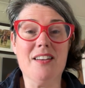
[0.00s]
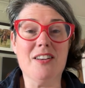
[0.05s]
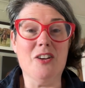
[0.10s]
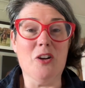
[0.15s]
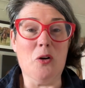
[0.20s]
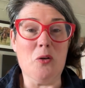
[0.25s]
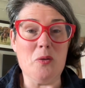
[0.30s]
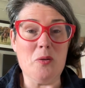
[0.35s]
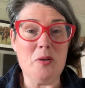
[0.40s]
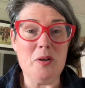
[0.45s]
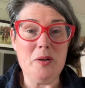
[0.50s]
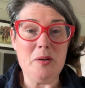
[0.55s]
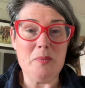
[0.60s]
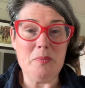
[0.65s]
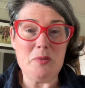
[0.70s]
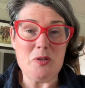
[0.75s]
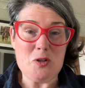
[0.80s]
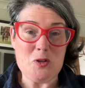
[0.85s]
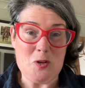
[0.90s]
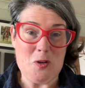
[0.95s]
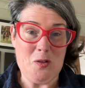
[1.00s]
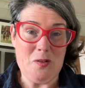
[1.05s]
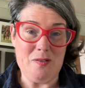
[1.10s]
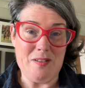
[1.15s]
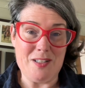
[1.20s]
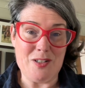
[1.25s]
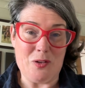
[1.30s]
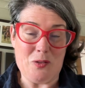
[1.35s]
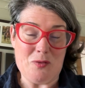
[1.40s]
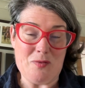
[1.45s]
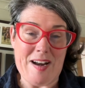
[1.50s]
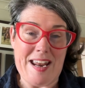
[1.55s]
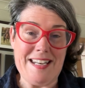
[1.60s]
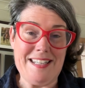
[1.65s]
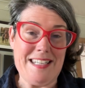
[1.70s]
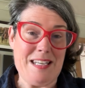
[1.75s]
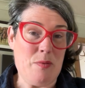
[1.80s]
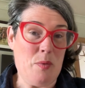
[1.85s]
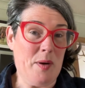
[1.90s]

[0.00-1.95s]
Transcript: long service already,